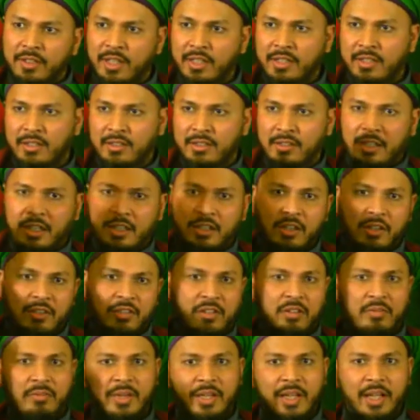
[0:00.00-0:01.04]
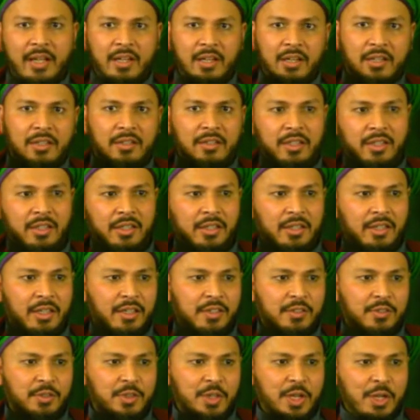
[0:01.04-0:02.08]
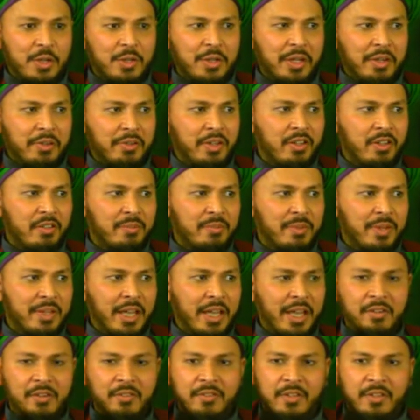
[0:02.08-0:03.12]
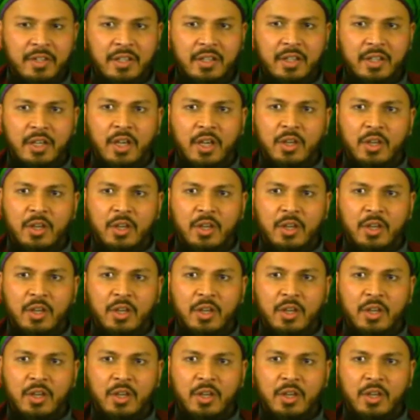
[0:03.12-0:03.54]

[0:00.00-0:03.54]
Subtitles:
Tick, I got rid of my anger 30 days. Now get rid of my envy.